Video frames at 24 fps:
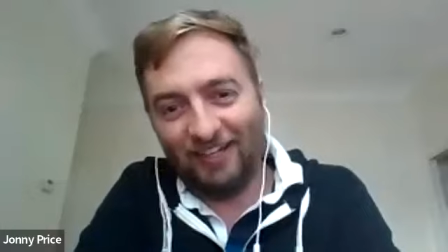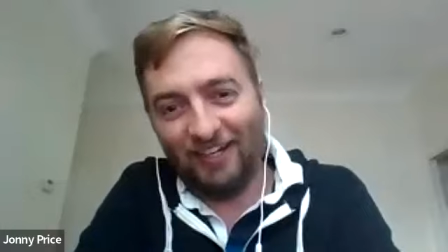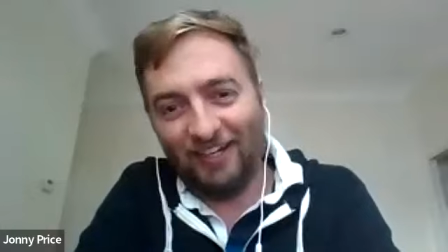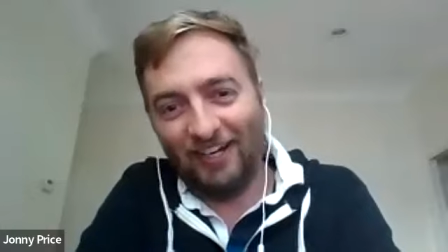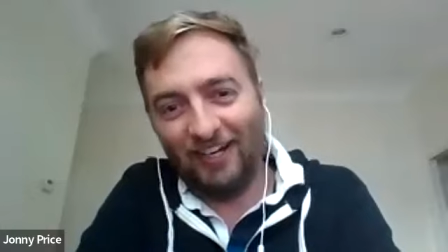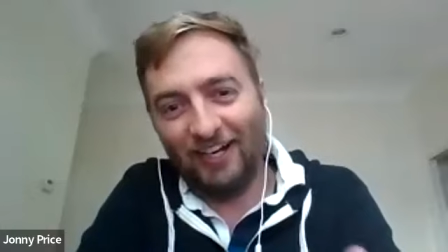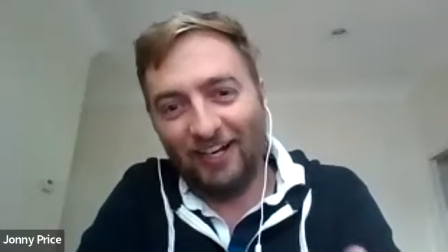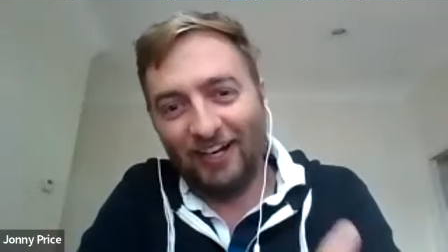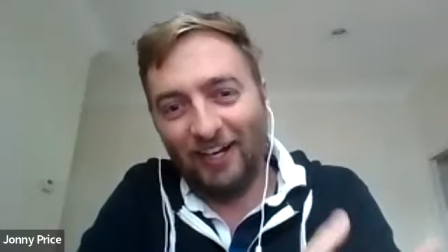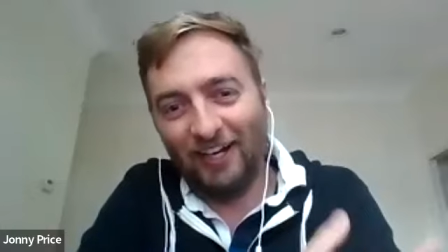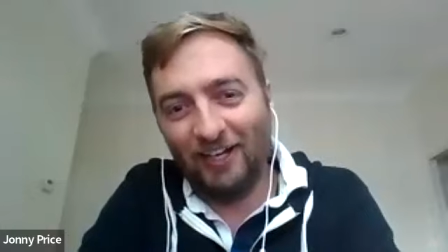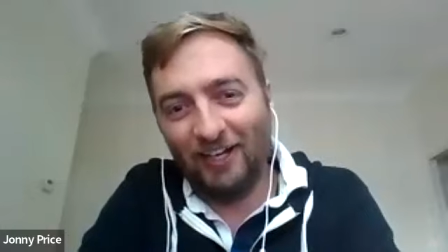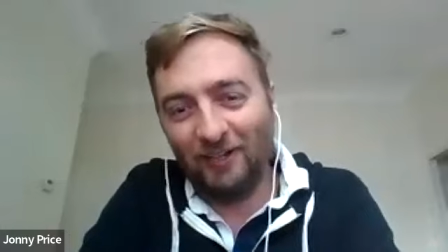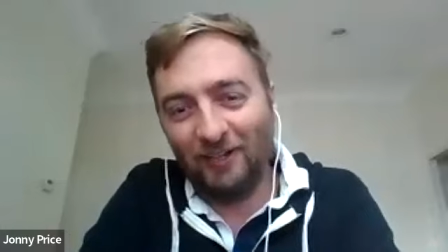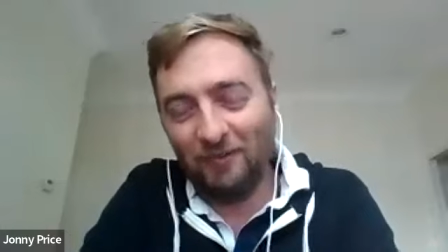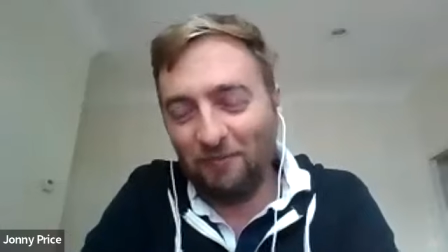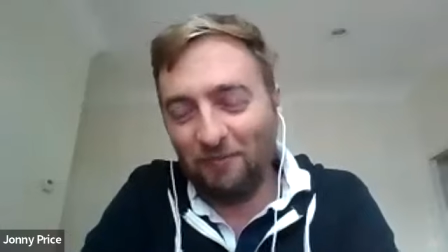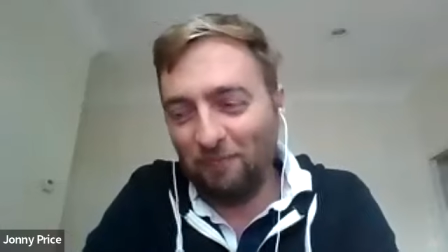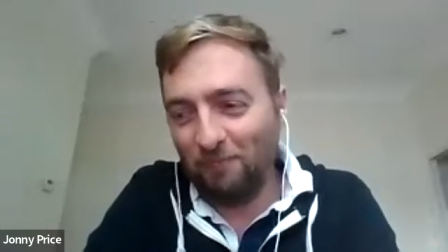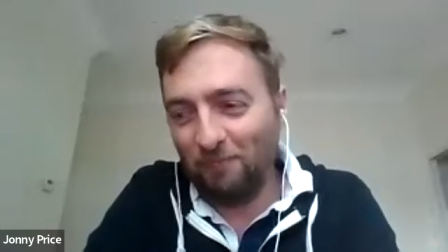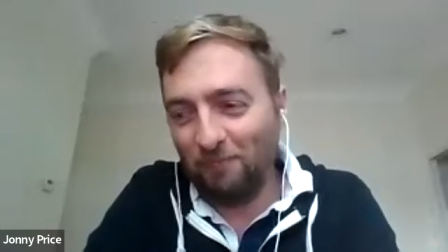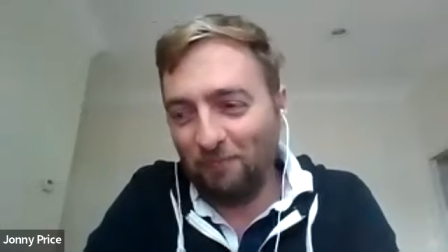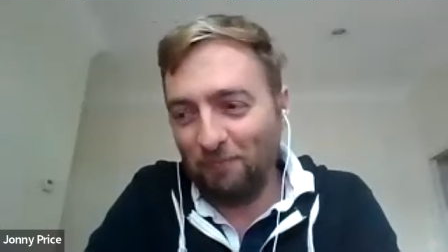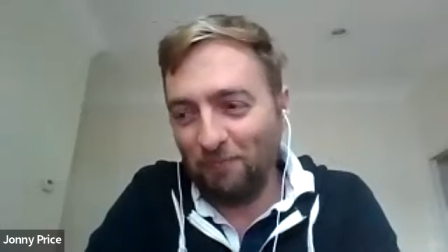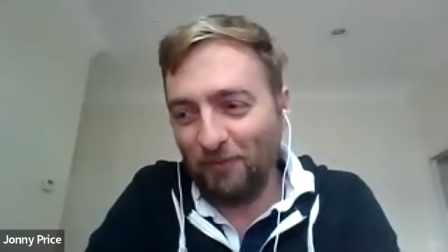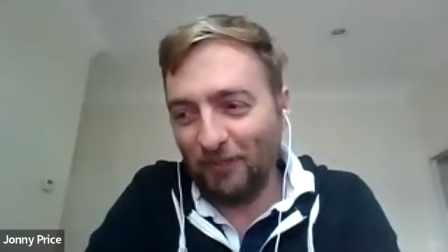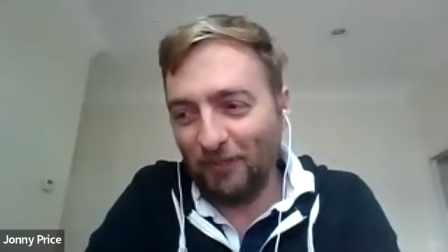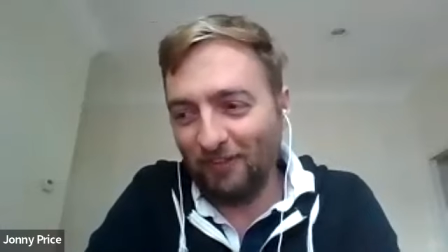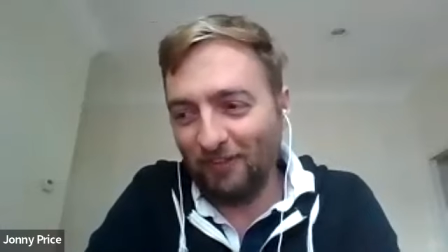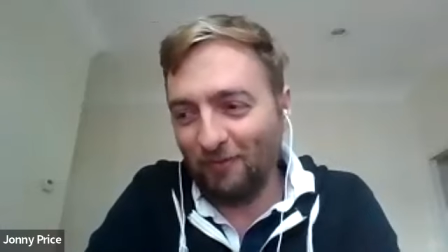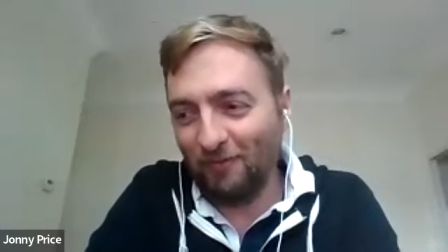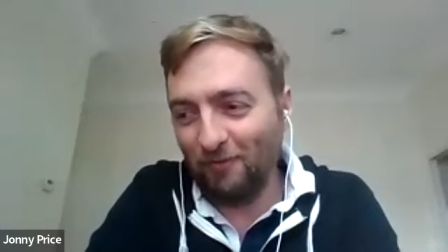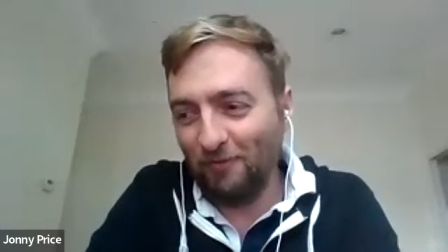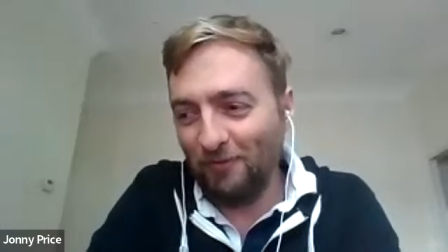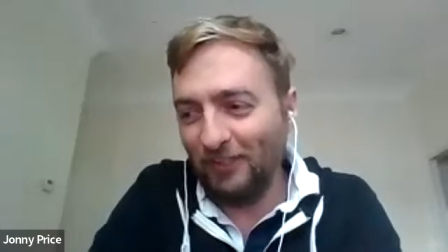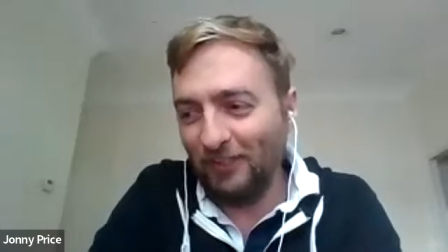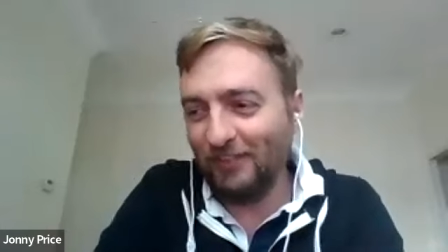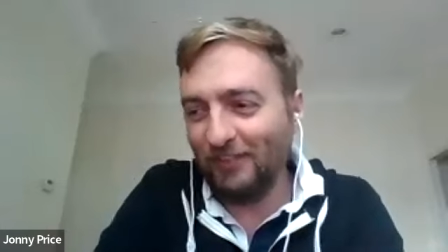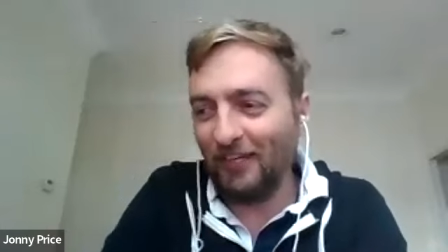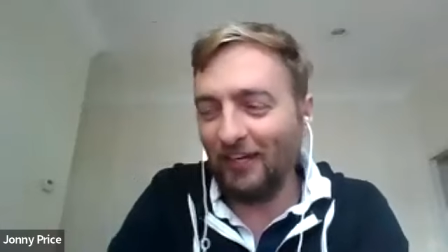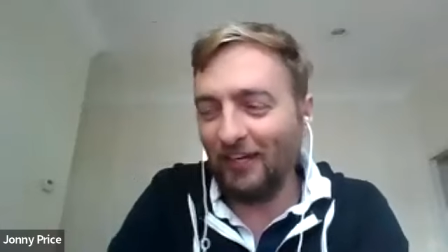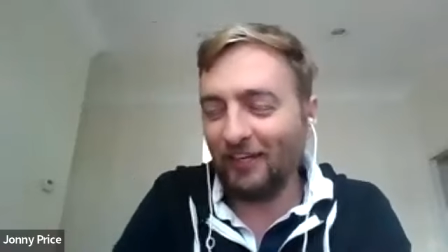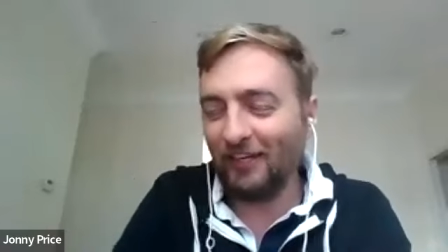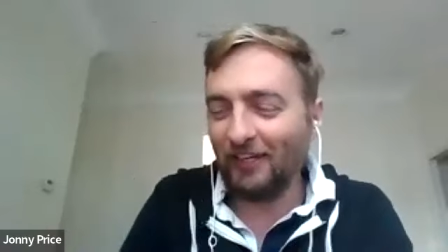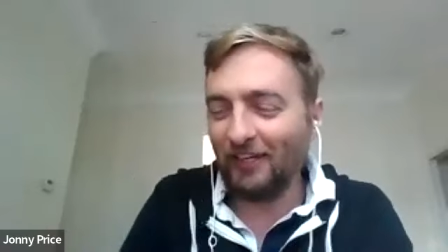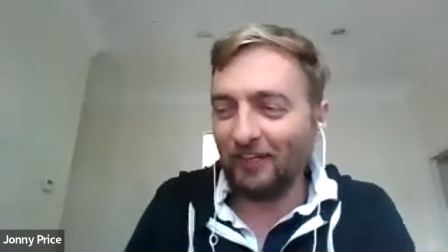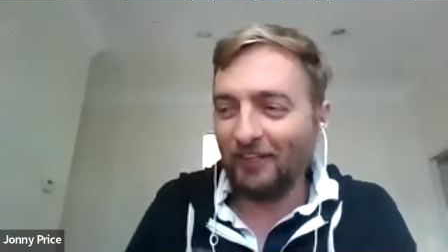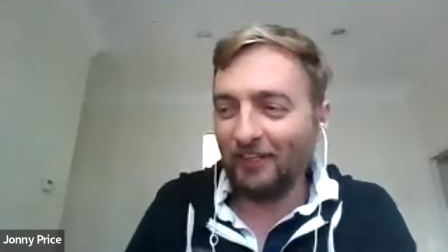uh because for me
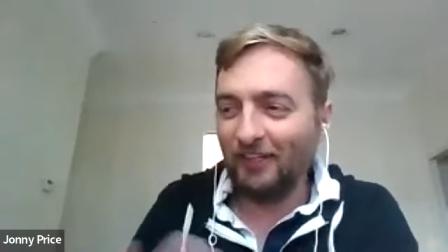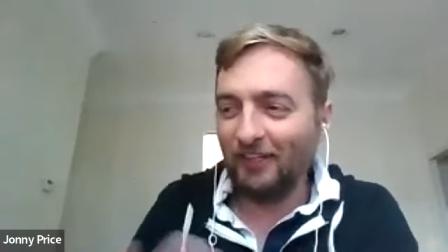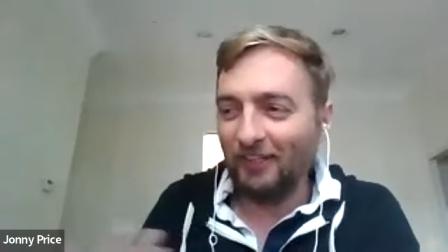like